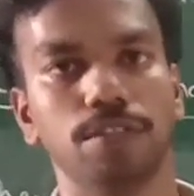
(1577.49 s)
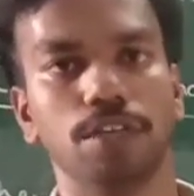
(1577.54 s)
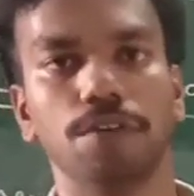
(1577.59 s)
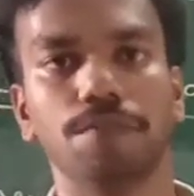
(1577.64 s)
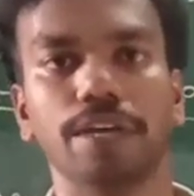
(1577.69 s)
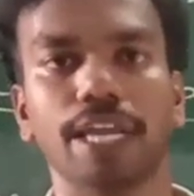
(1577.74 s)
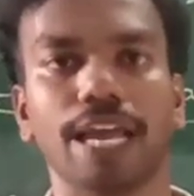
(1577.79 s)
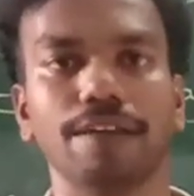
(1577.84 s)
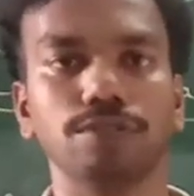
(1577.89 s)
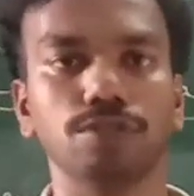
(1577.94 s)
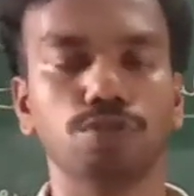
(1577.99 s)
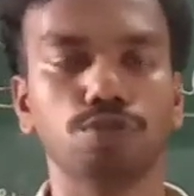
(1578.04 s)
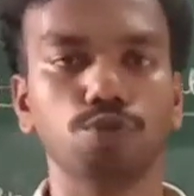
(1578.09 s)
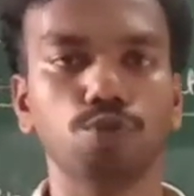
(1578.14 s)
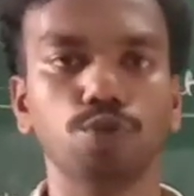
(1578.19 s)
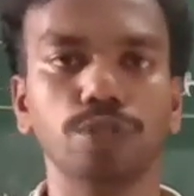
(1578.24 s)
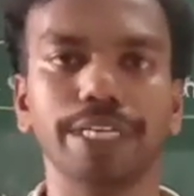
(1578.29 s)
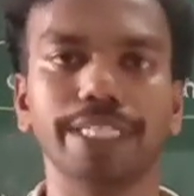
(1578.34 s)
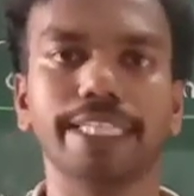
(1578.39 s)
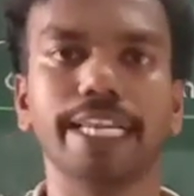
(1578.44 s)
If you are having
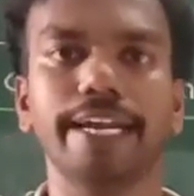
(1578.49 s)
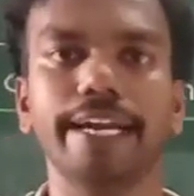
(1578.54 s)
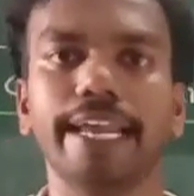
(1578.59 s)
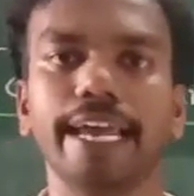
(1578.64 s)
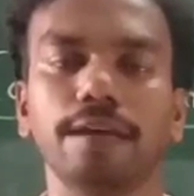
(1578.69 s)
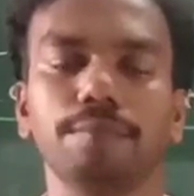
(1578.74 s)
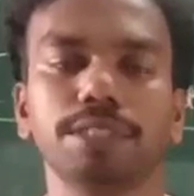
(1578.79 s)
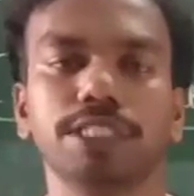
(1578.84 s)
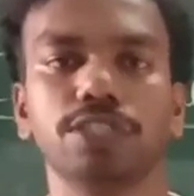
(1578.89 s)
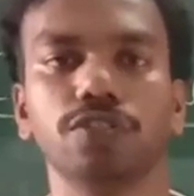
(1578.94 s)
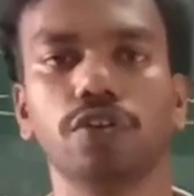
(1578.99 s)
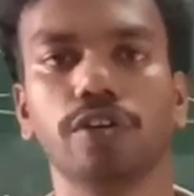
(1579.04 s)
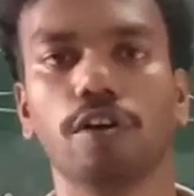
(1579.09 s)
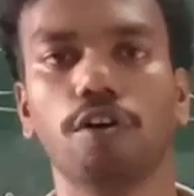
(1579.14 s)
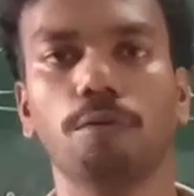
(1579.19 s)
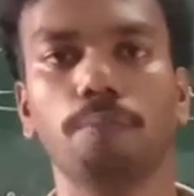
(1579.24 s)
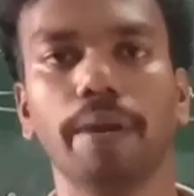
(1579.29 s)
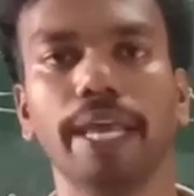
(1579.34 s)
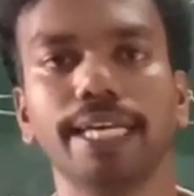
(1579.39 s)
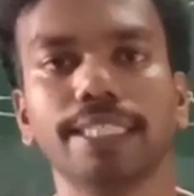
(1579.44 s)
2 ethylene diamines in your
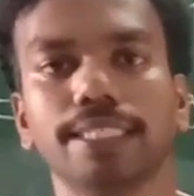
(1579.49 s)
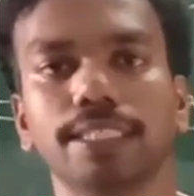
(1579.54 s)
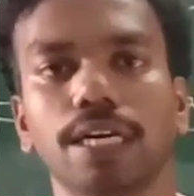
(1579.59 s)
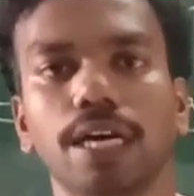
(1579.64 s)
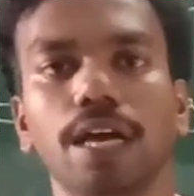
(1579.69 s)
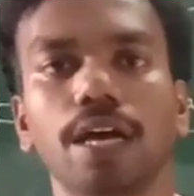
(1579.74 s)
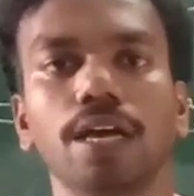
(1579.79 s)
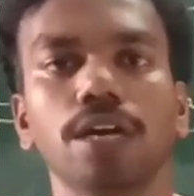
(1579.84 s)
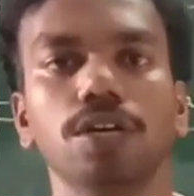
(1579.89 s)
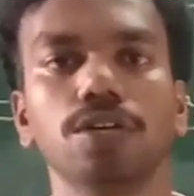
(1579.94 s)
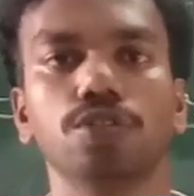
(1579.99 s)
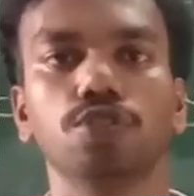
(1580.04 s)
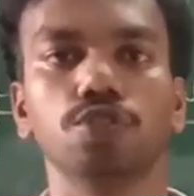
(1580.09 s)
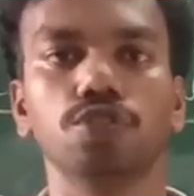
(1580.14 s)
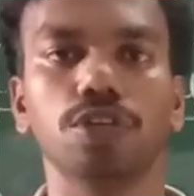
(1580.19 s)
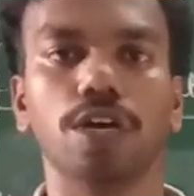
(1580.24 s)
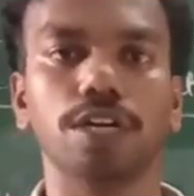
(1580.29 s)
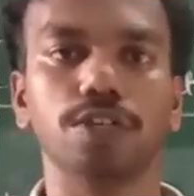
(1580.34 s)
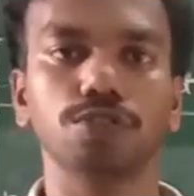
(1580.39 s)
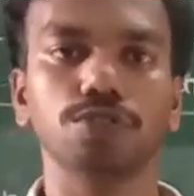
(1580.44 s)
complex, you
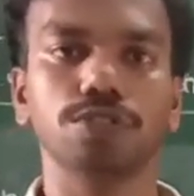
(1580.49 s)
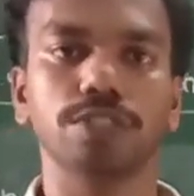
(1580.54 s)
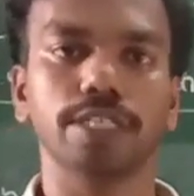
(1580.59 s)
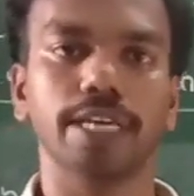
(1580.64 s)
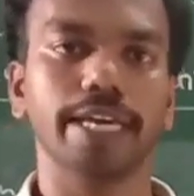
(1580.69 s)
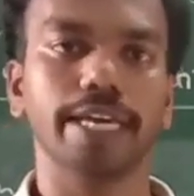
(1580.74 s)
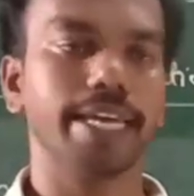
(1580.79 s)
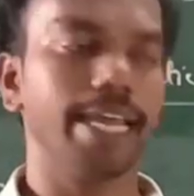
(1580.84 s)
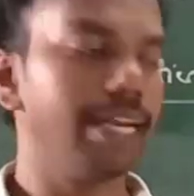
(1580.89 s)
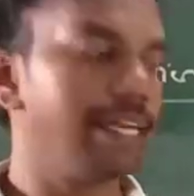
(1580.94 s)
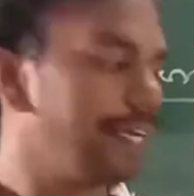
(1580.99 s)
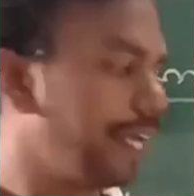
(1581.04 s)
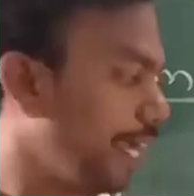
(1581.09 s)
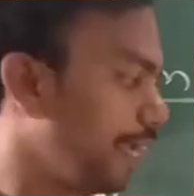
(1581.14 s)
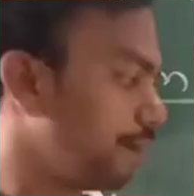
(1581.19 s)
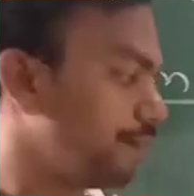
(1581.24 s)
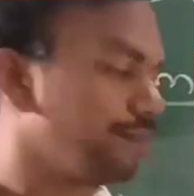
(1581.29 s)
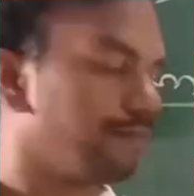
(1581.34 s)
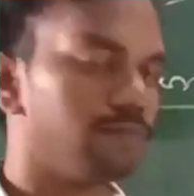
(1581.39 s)
should not use again di.